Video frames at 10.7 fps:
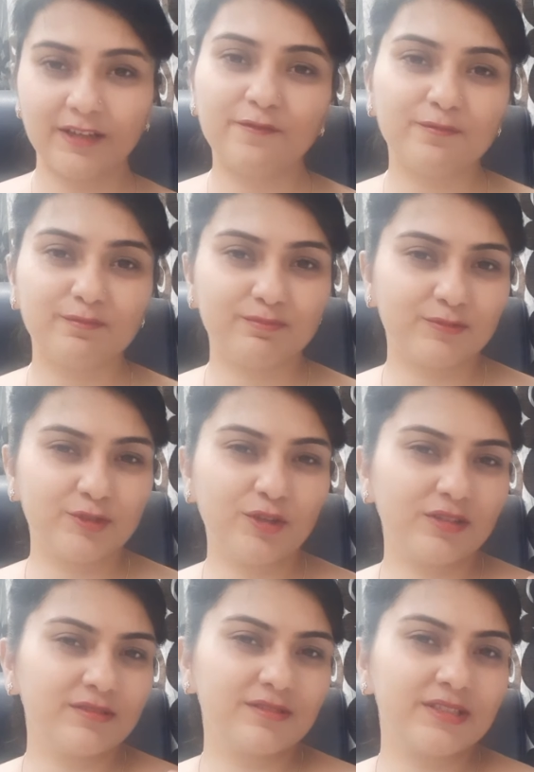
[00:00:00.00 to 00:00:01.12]
If
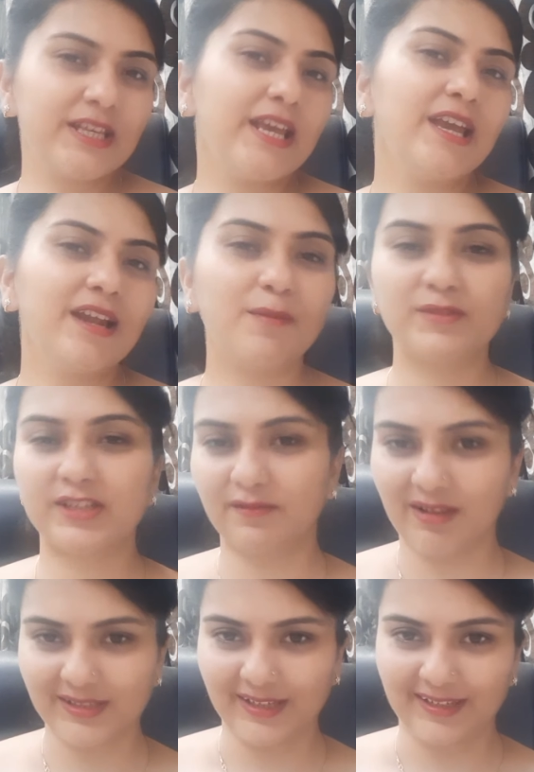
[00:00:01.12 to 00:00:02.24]
you're Ser, I'm
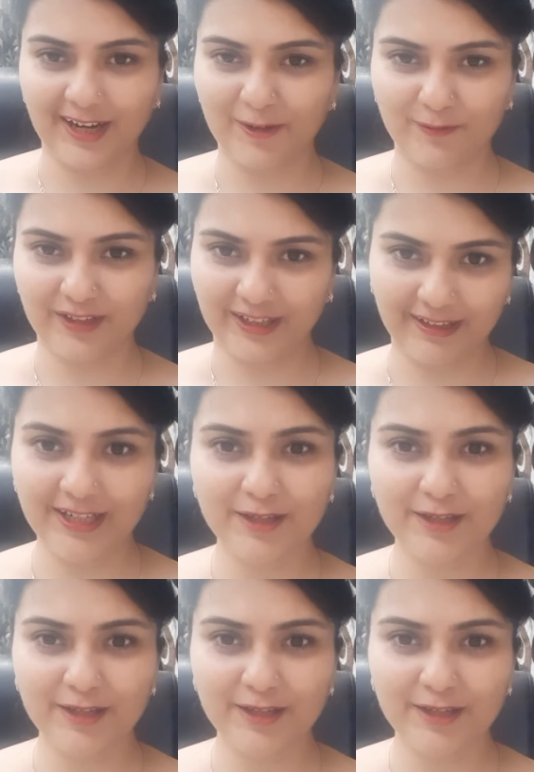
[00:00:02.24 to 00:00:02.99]
Sawa Ser kind of thing, right?